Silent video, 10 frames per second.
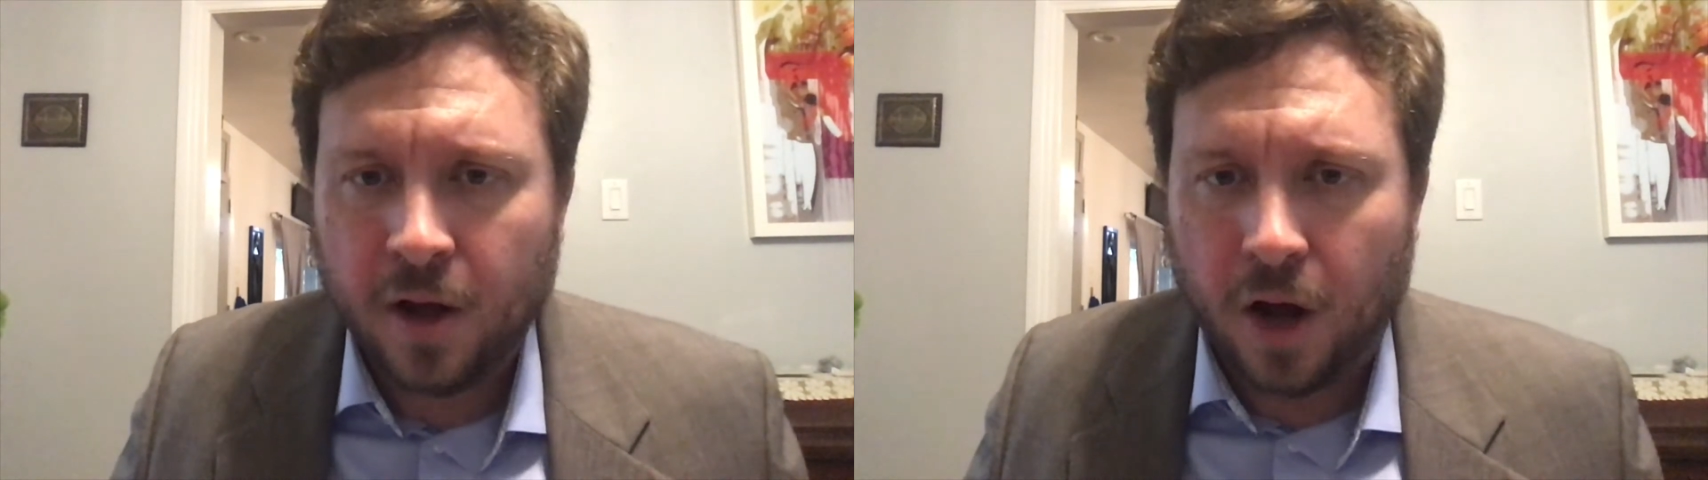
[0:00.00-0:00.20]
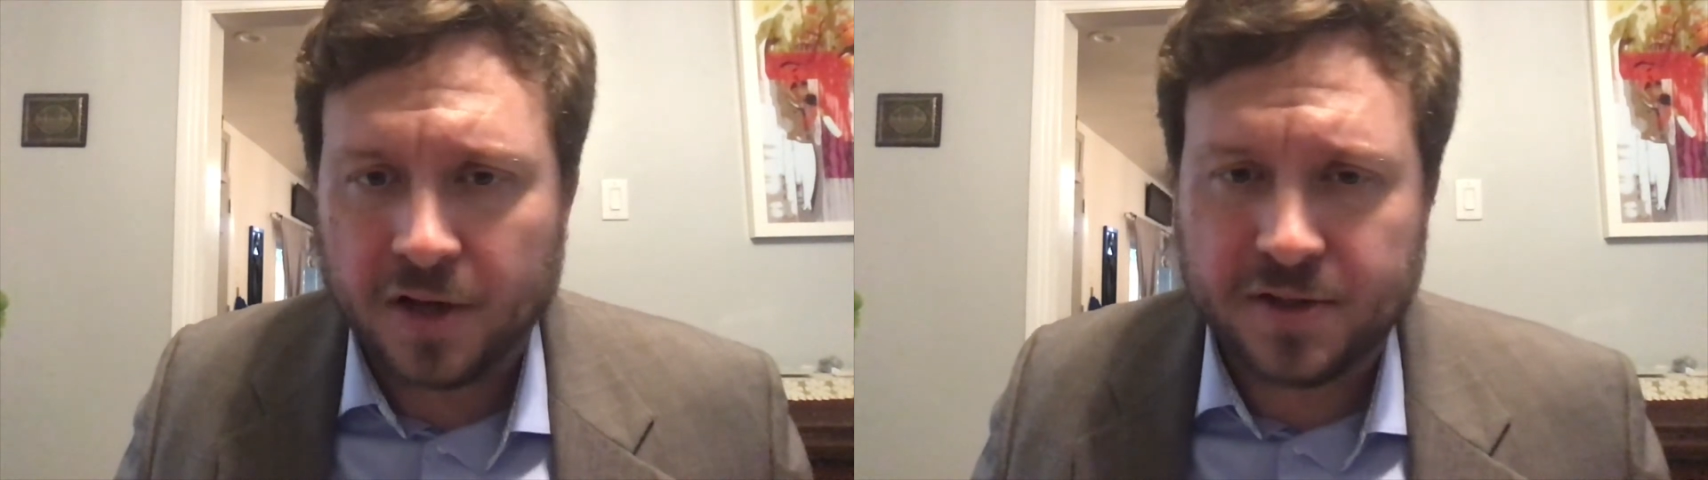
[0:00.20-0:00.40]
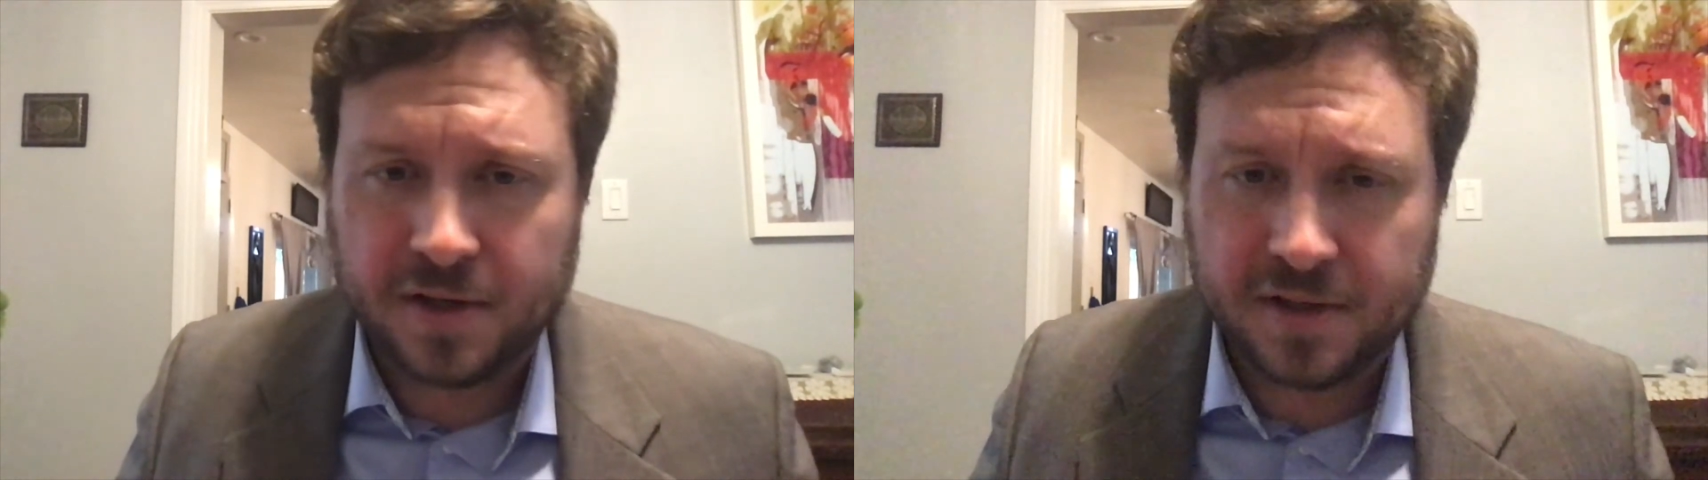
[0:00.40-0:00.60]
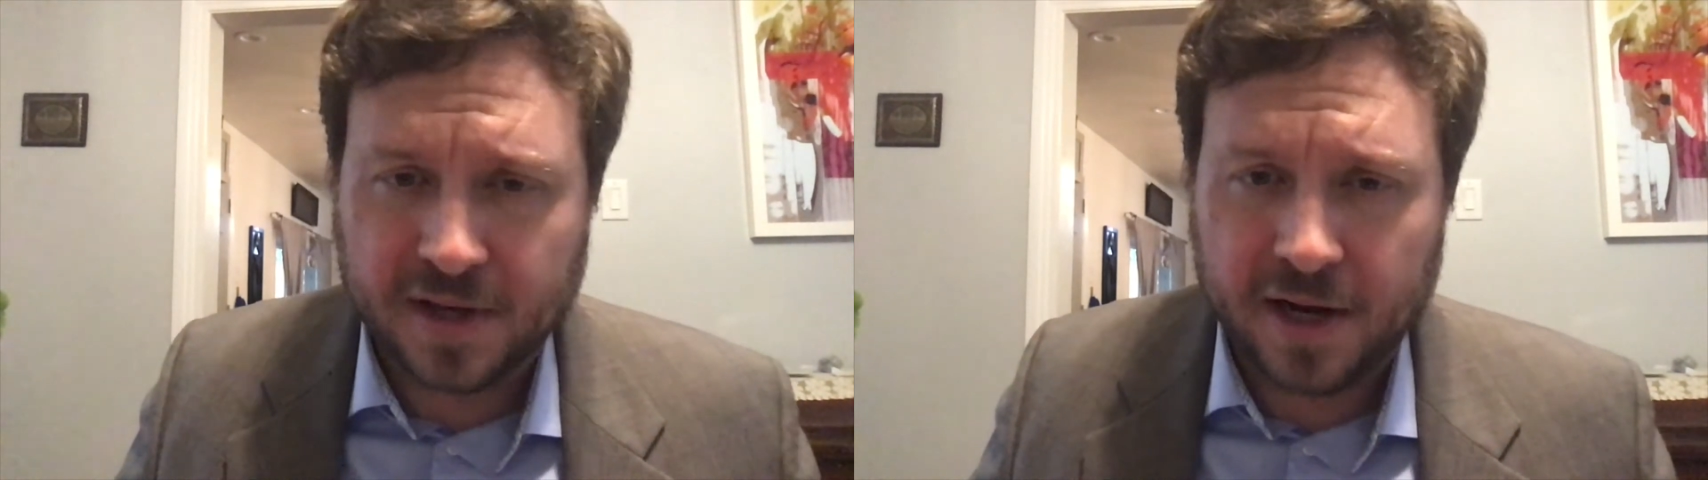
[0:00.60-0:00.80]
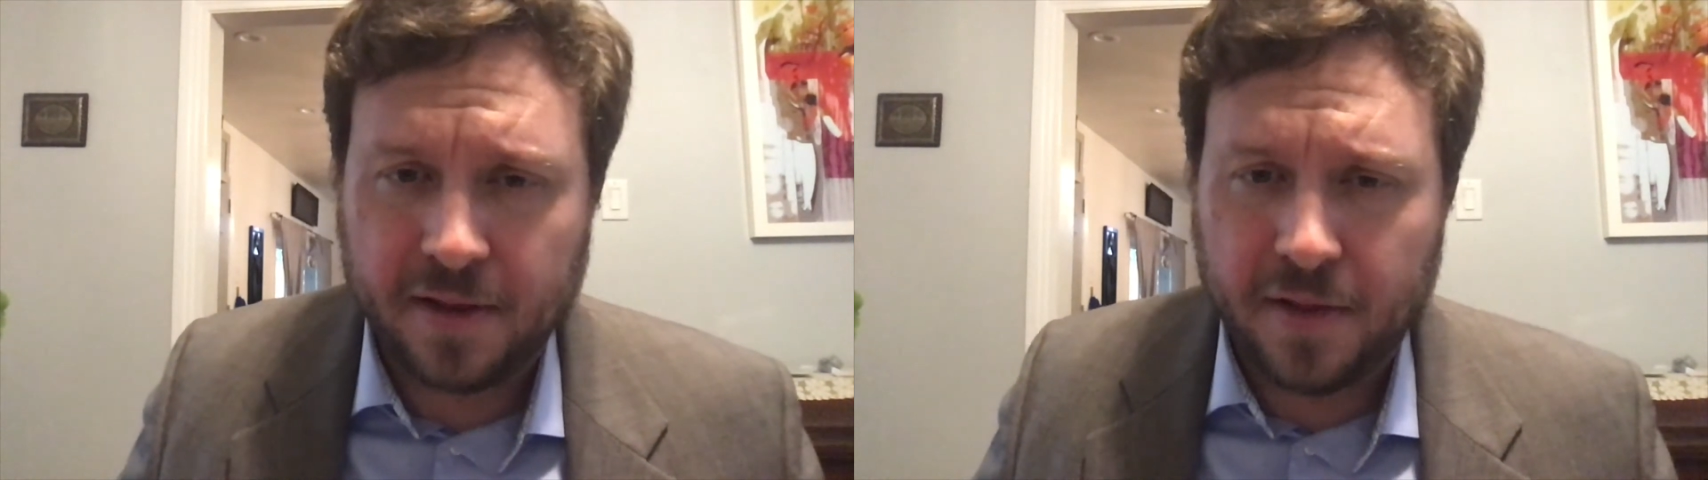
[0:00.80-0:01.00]
Austin
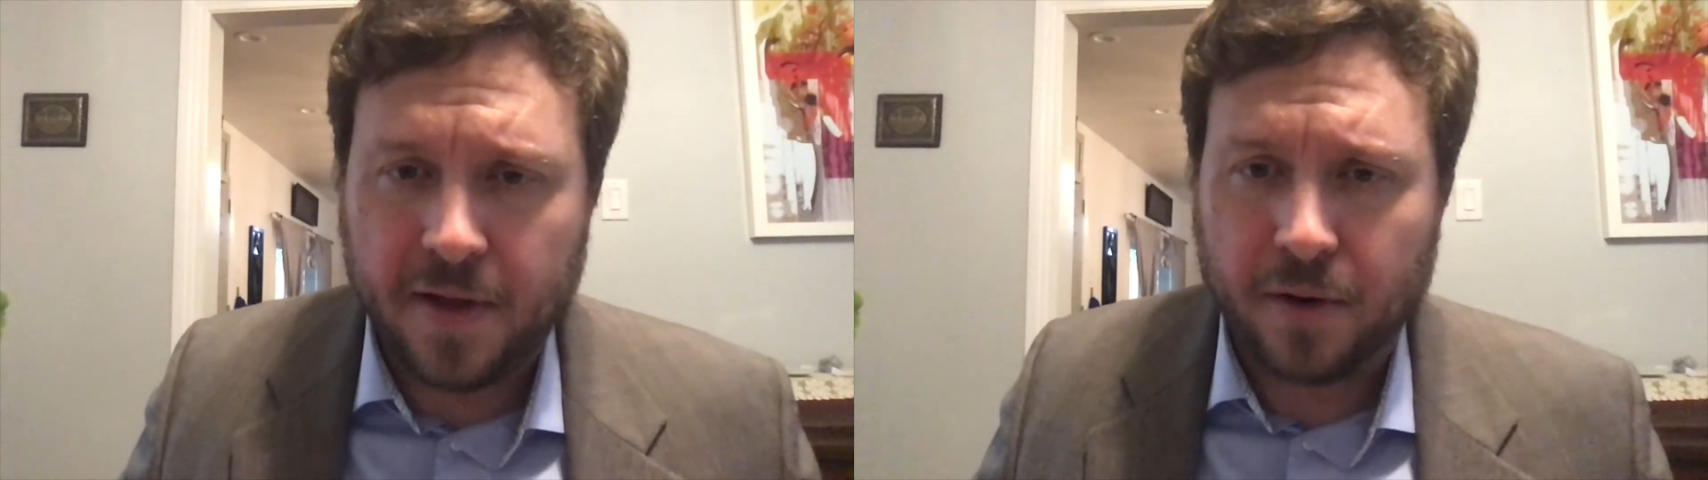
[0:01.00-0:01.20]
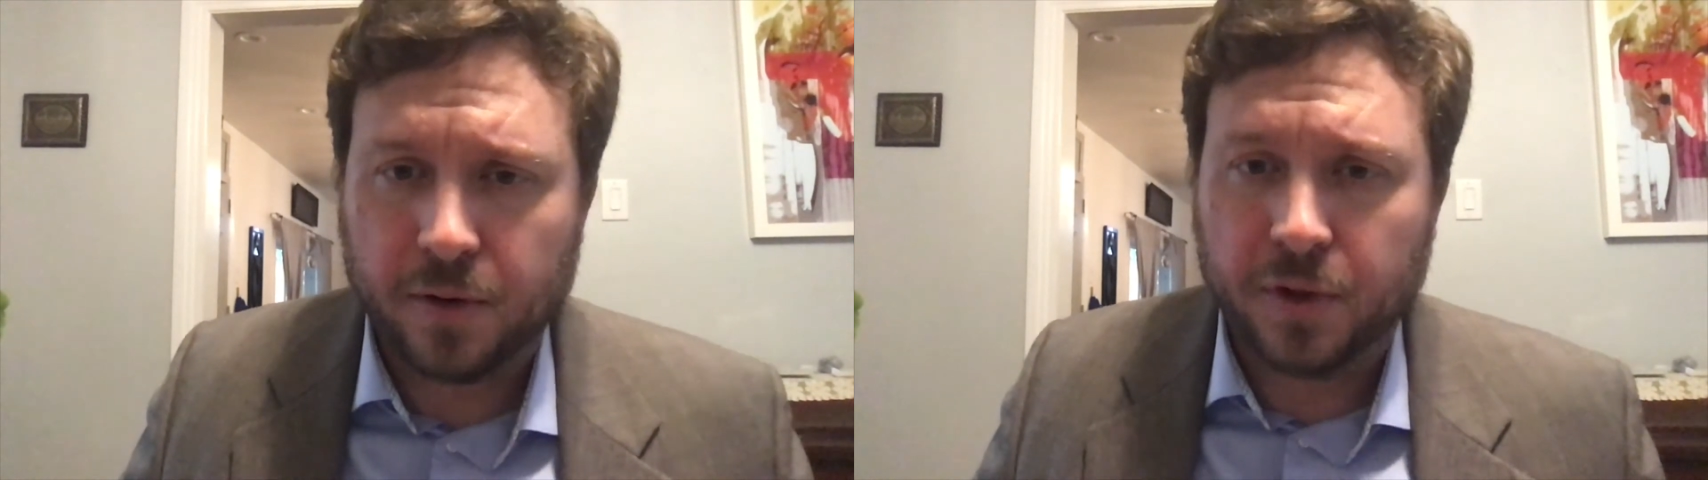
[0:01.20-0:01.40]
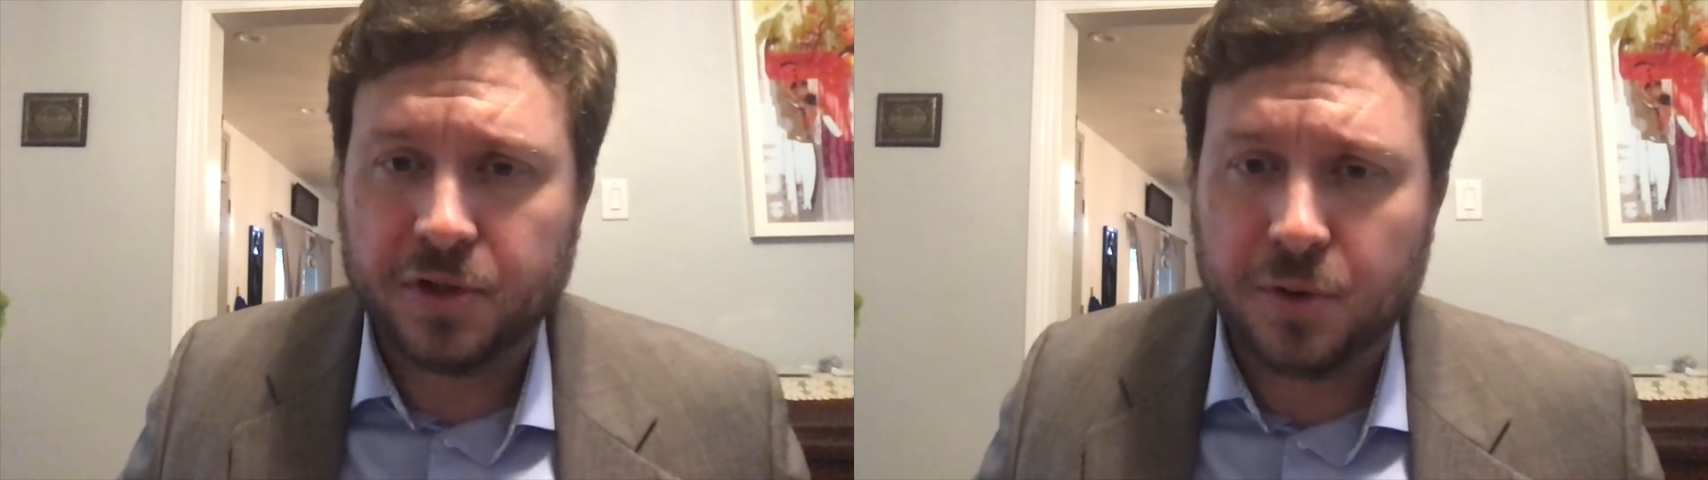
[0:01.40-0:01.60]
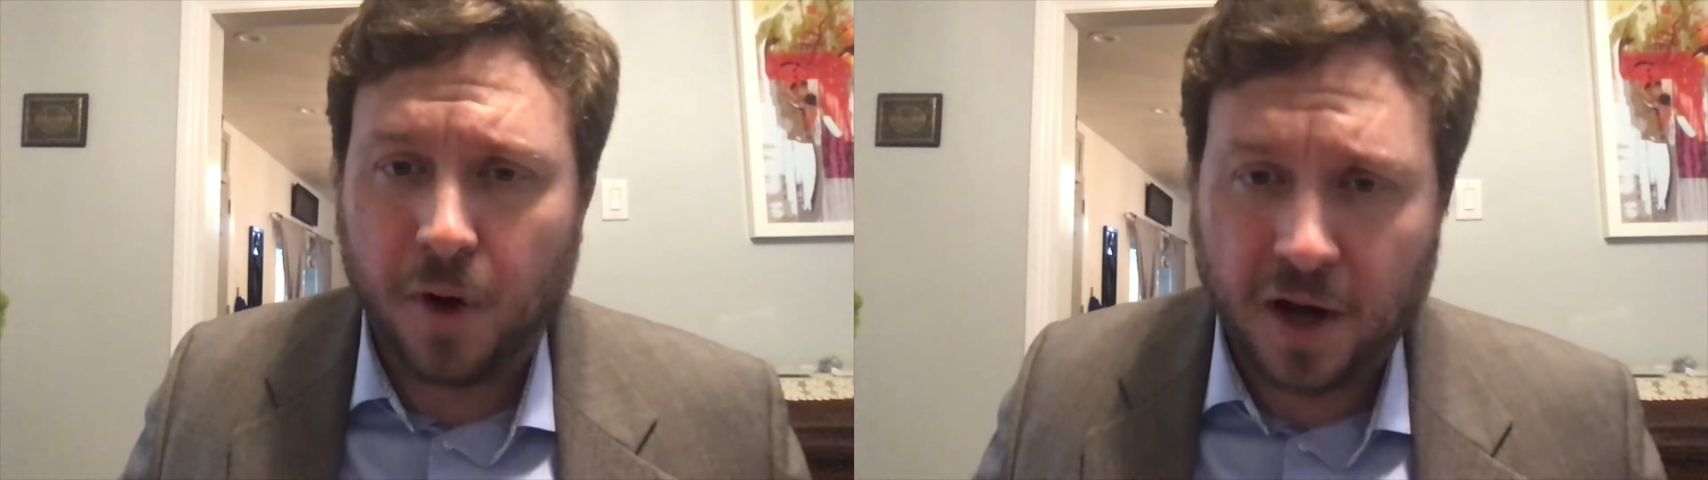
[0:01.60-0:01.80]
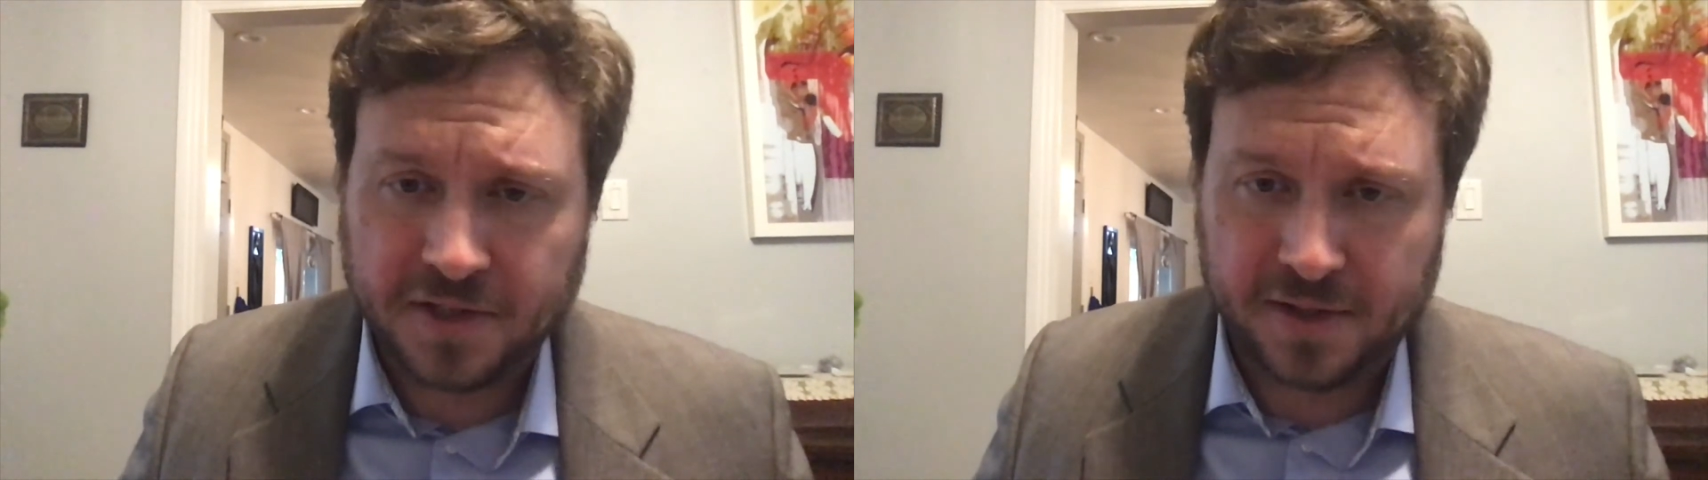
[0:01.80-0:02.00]
decided that they are going to
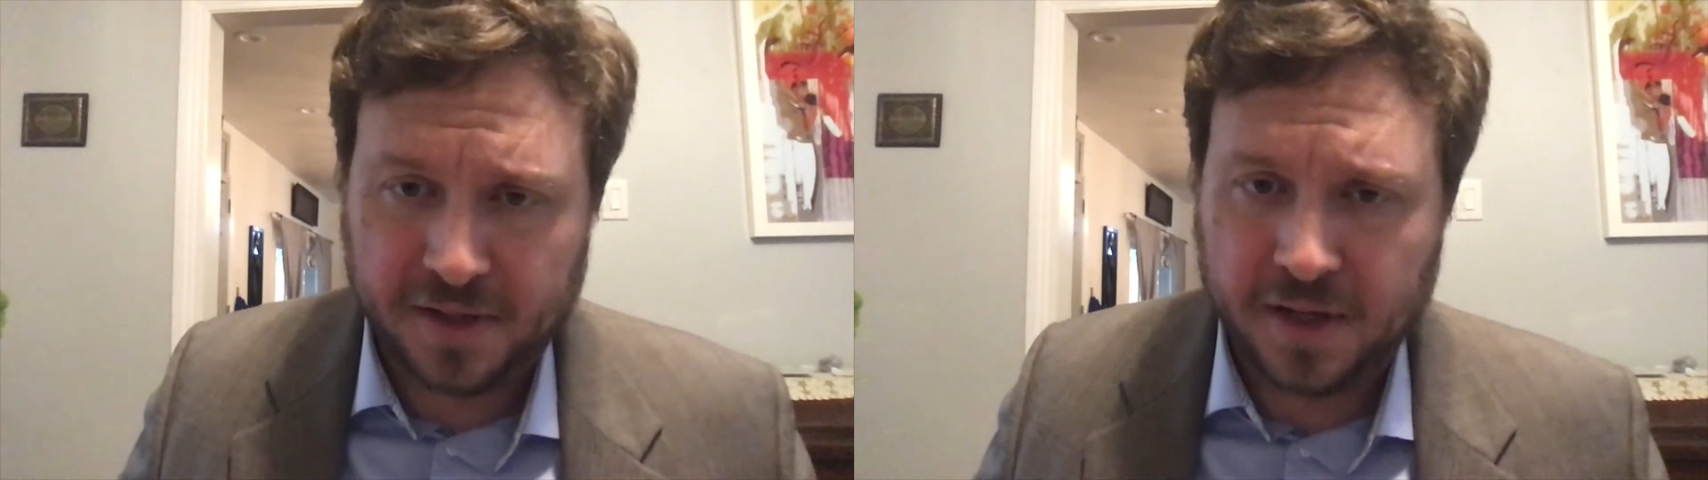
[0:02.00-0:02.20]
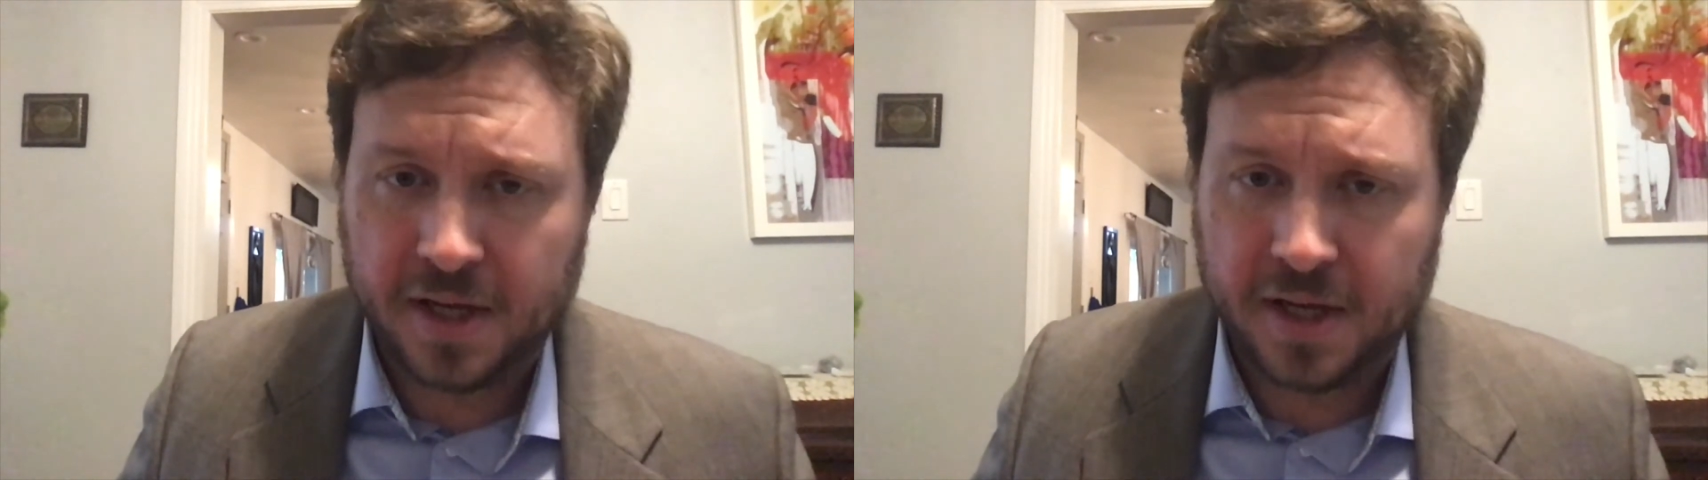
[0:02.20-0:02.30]
Austin